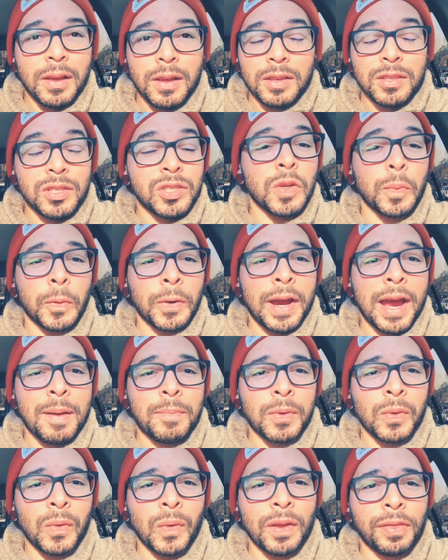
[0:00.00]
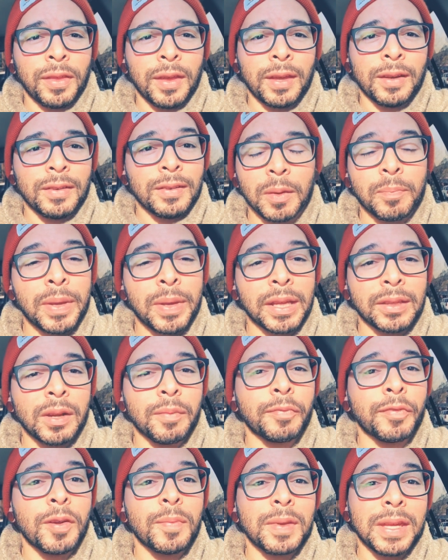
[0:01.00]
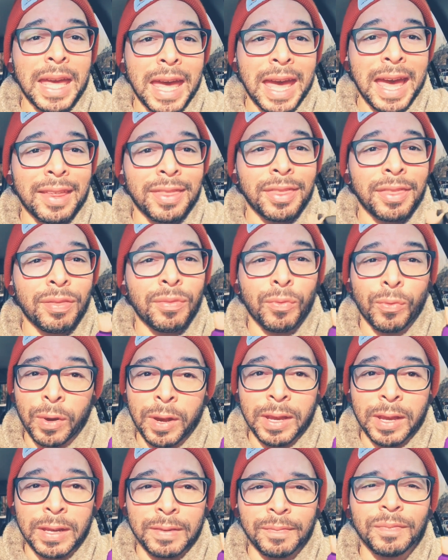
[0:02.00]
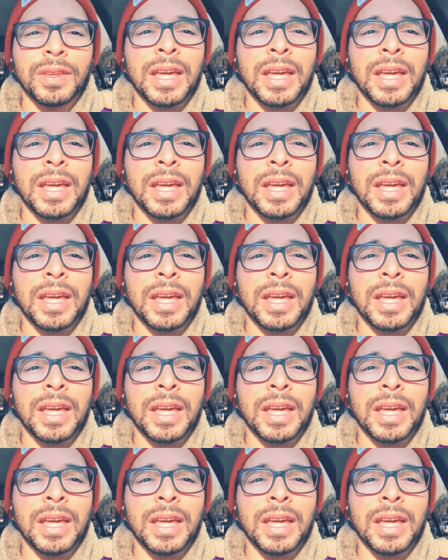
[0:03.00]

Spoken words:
Super happy with it. Picked it up from Catherine.